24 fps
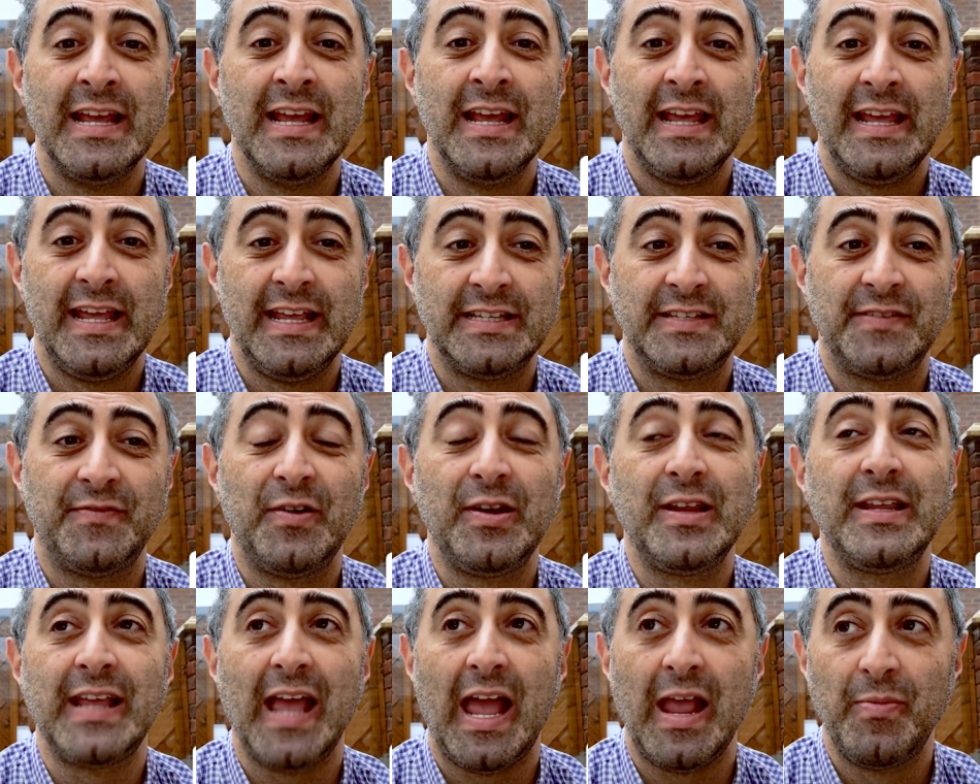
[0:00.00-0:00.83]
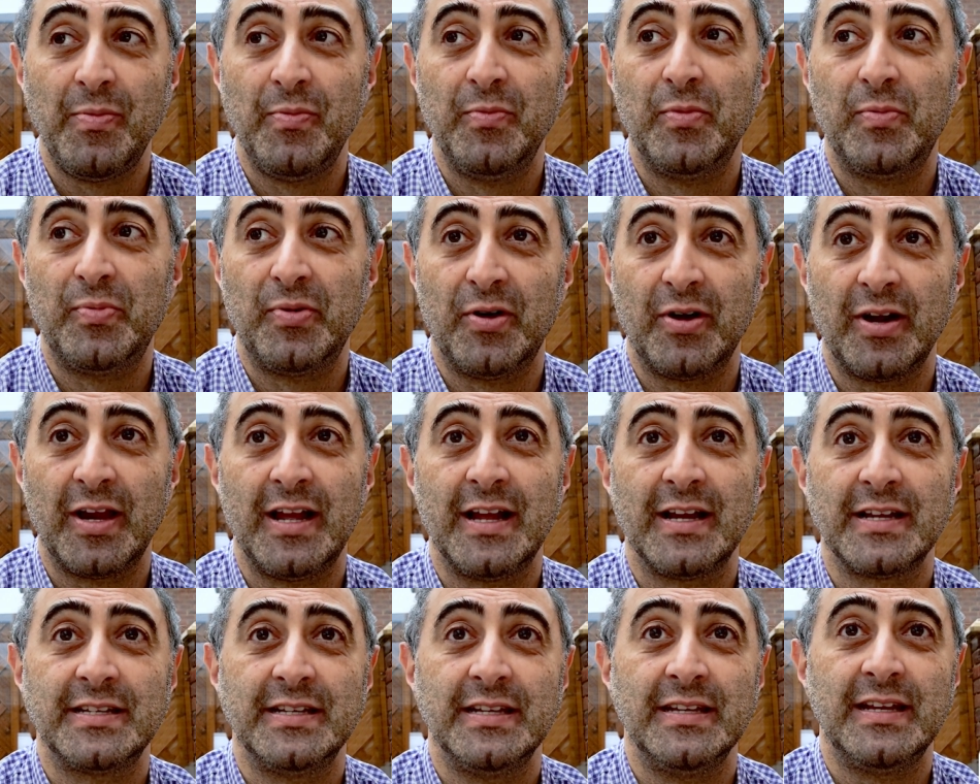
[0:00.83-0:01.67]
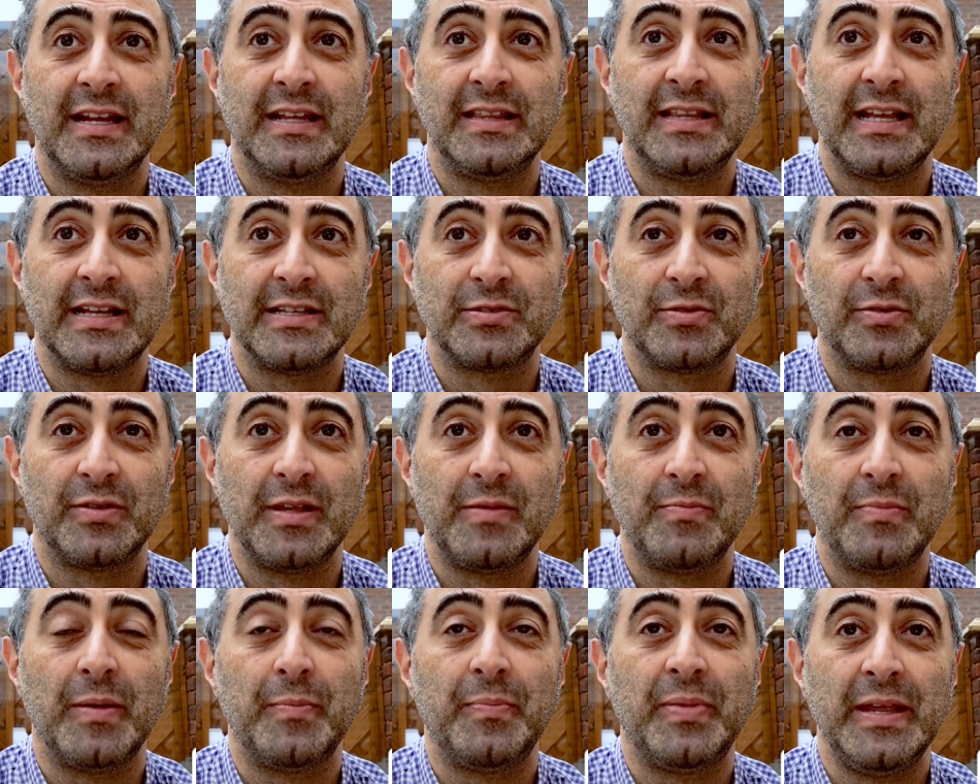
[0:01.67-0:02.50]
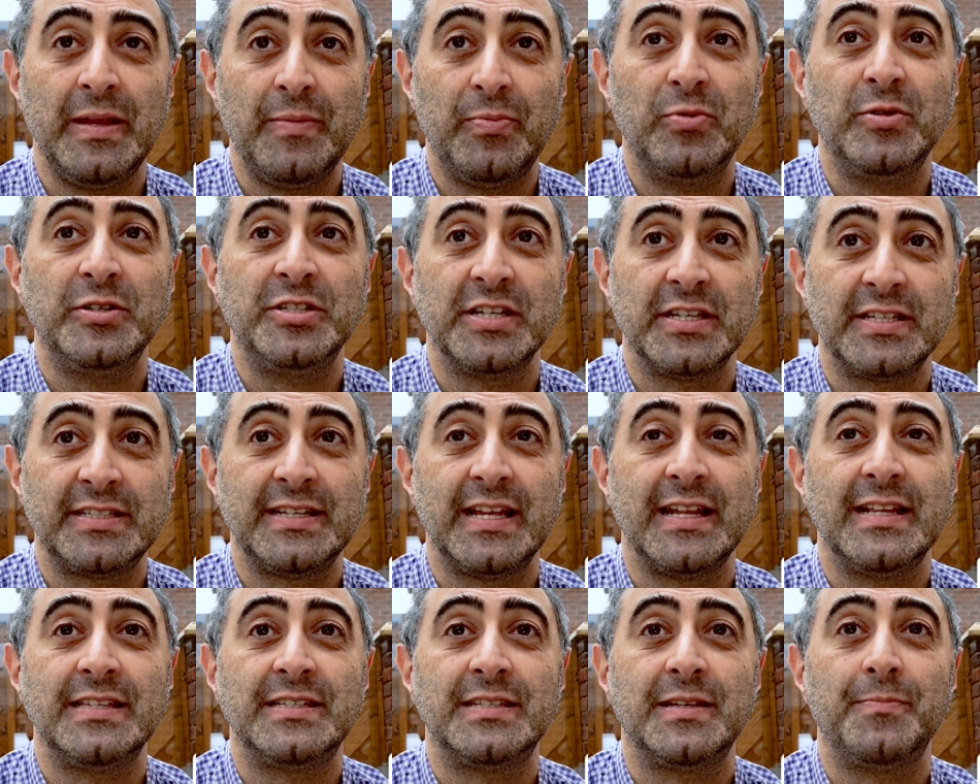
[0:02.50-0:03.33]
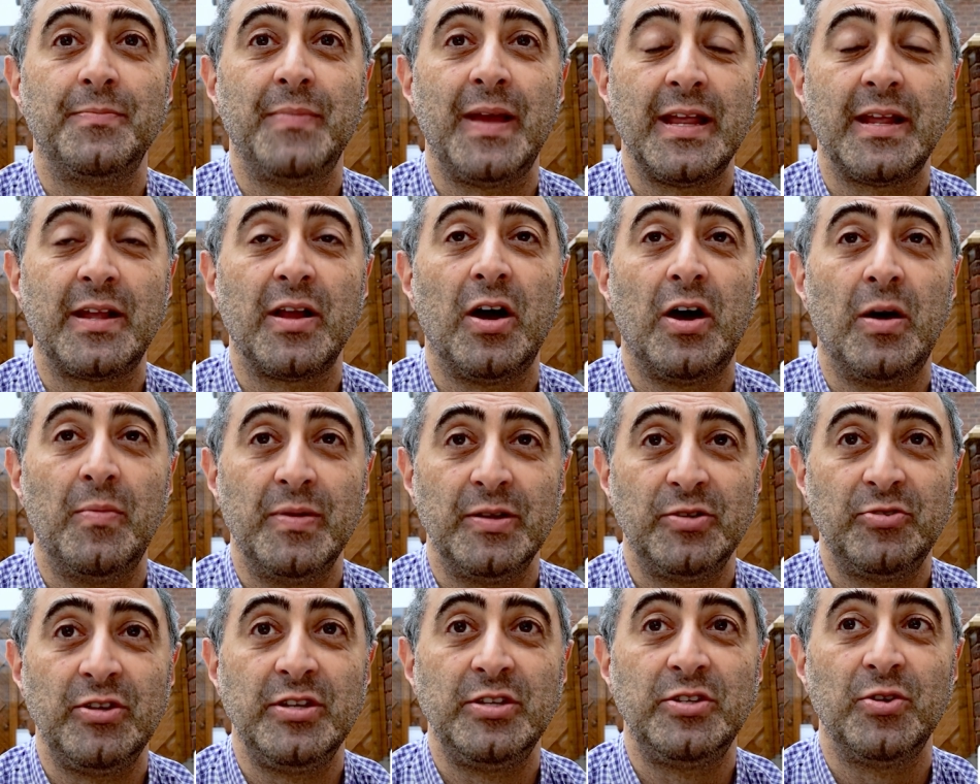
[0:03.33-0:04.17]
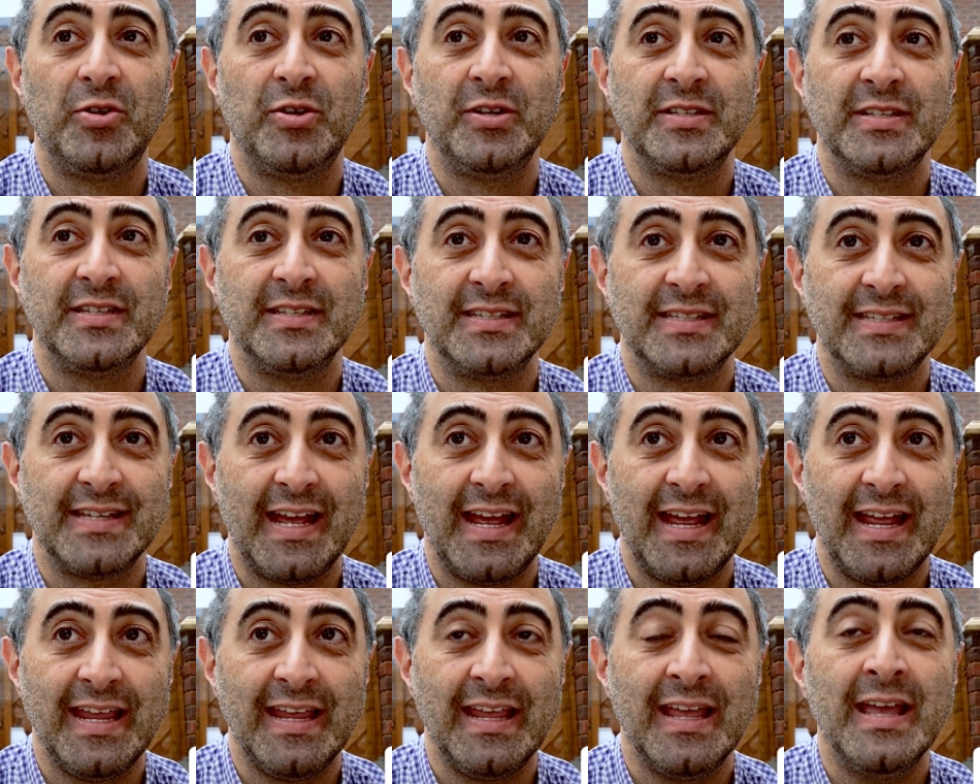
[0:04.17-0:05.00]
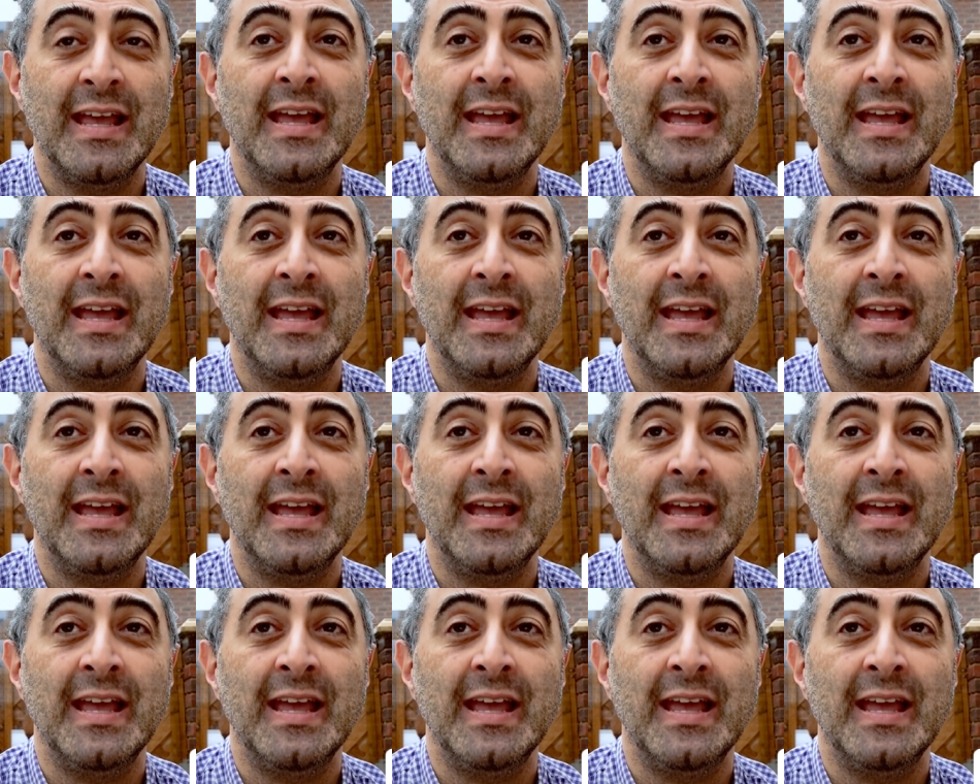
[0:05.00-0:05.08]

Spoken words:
It's a very capable product and that sort of thing. But people just tend to make arbitrary choice and say,